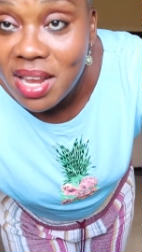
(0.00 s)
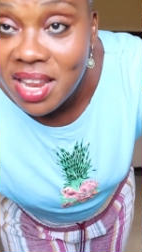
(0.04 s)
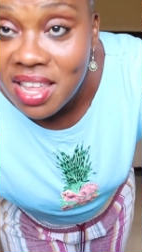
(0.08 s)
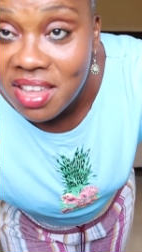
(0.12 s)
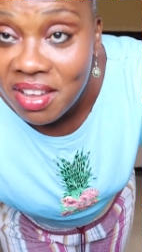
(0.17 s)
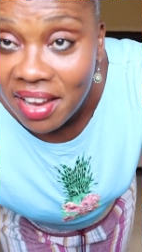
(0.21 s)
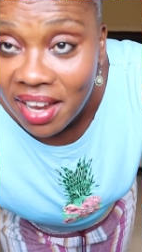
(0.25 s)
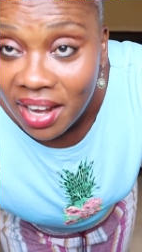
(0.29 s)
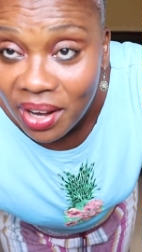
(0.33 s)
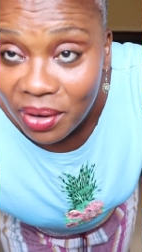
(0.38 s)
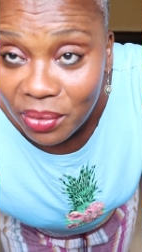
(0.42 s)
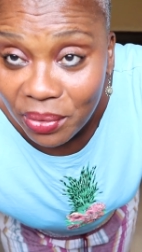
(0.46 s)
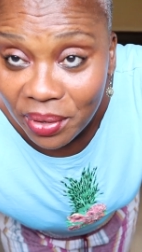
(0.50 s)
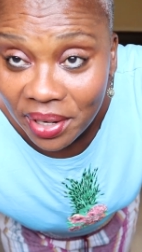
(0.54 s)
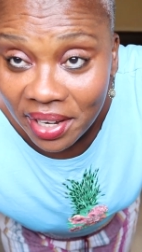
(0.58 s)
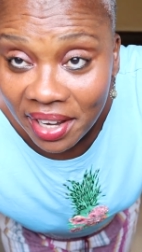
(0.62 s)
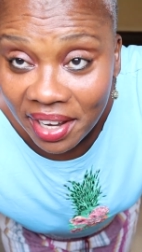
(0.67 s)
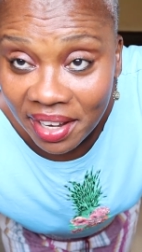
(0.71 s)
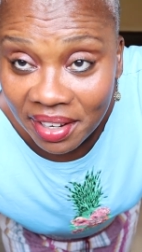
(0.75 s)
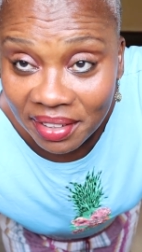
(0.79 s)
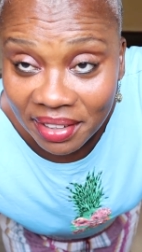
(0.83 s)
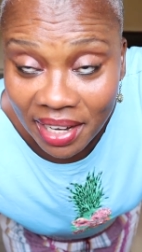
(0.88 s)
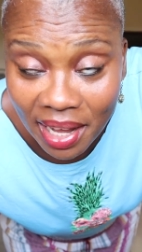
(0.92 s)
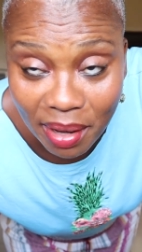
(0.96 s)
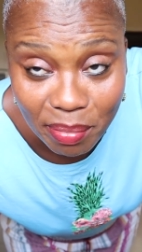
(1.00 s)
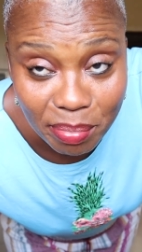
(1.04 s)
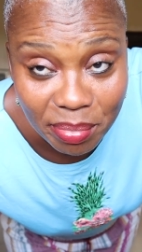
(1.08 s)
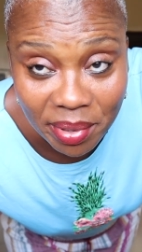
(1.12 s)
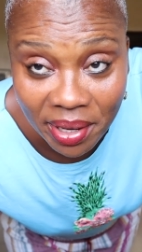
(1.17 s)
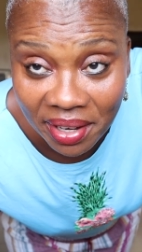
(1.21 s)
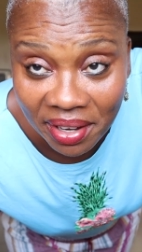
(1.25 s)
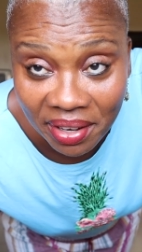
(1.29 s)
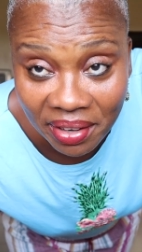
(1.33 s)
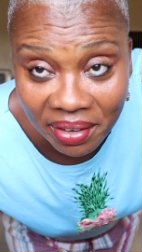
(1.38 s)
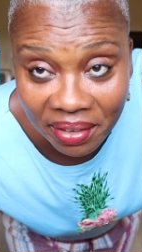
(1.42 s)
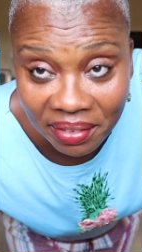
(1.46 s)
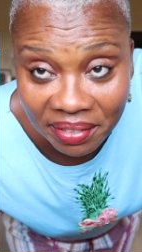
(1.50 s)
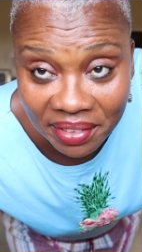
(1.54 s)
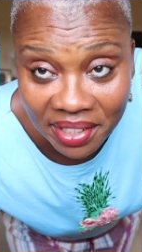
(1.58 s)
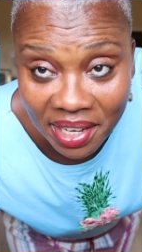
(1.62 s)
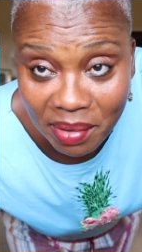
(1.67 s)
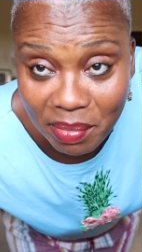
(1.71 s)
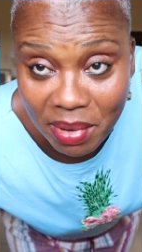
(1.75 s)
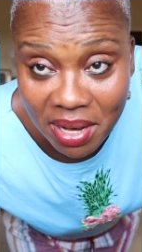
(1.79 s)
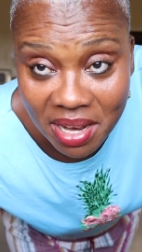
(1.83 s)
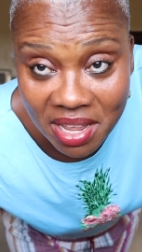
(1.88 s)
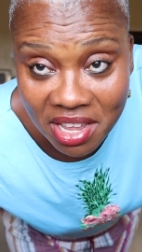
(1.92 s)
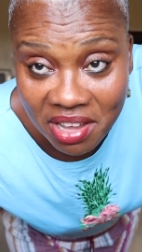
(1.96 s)
me leave you alone, yeah? I beg you. Let
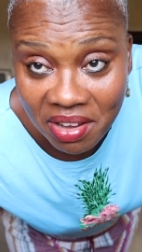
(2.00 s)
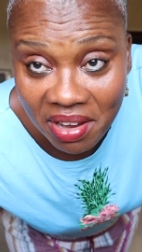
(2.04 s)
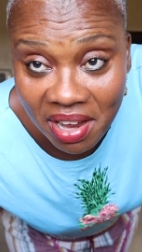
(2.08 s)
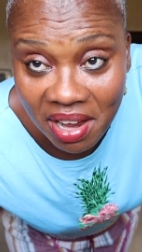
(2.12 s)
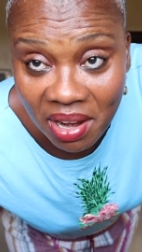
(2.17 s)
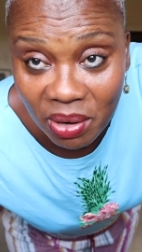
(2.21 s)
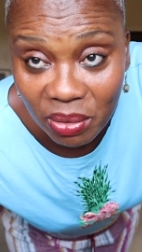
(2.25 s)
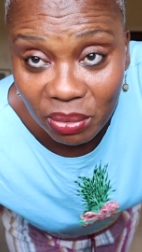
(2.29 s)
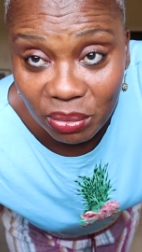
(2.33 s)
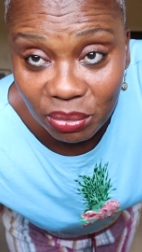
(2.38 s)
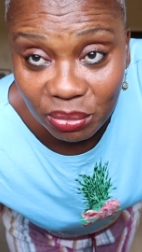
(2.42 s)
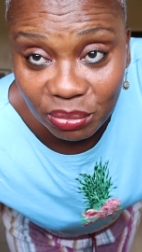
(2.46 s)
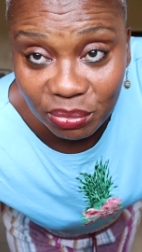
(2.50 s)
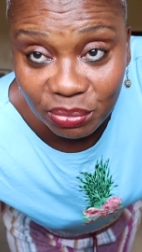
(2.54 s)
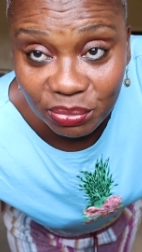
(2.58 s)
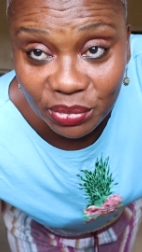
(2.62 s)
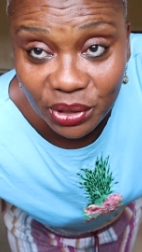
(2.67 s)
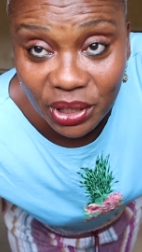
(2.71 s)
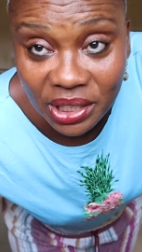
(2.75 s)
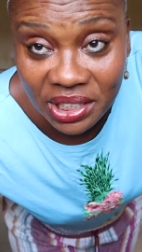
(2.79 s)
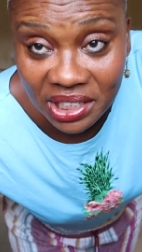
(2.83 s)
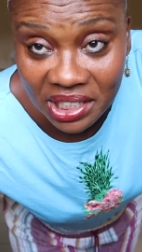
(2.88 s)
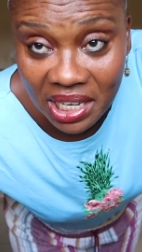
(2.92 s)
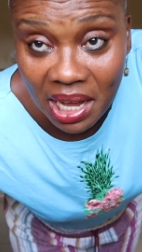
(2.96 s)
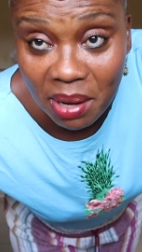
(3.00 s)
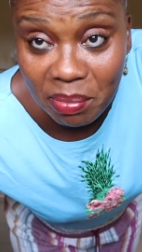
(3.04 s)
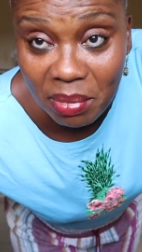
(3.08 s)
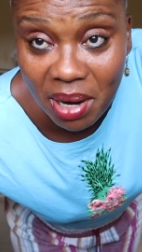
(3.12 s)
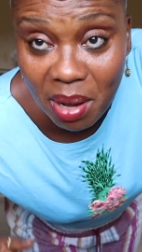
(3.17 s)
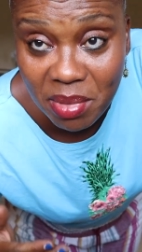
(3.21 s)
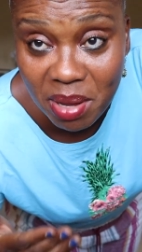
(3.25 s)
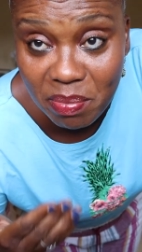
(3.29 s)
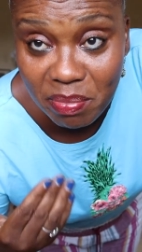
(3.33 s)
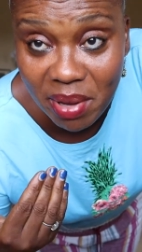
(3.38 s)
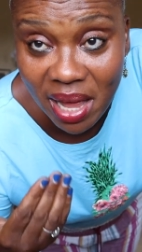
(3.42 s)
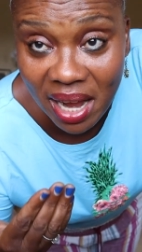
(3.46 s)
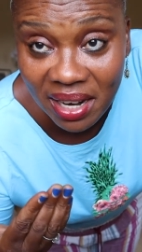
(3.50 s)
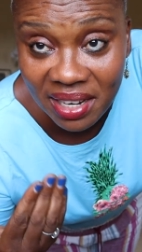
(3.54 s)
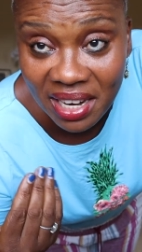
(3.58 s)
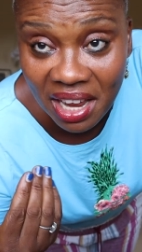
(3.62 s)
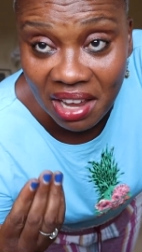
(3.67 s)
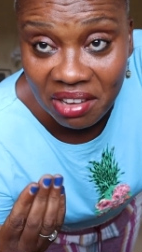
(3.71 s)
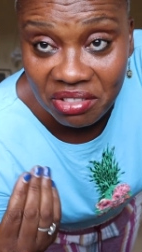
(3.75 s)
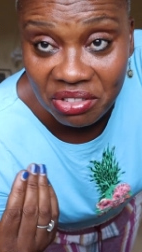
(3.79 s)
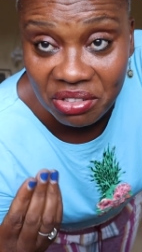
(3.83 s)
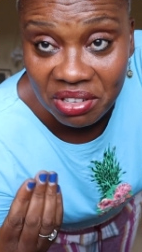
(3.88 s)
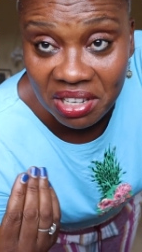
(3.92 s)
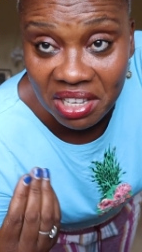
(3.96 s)
me leave you alone. Because I'm coming back
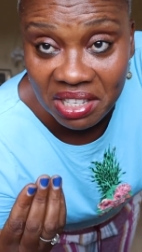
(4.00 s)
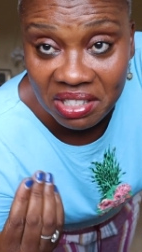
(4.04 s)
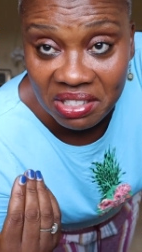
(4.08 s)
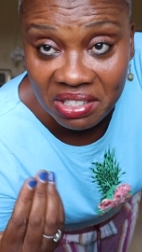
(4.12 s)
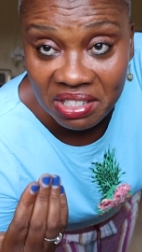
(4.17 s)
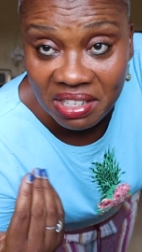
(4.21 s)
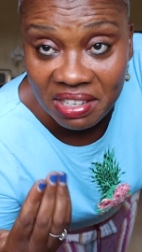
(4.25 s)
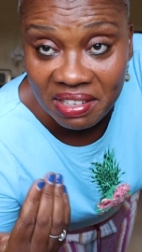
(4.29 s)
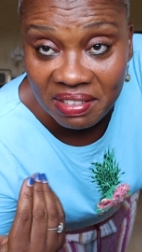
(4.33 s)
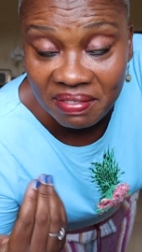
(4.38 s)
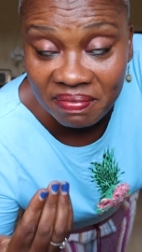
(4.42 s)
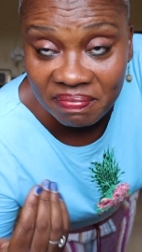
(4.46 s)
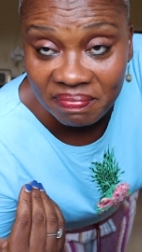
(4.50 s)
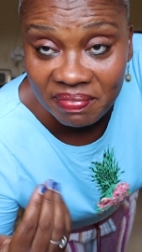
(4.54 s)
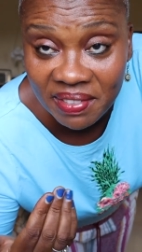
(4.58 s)
now, as you can see.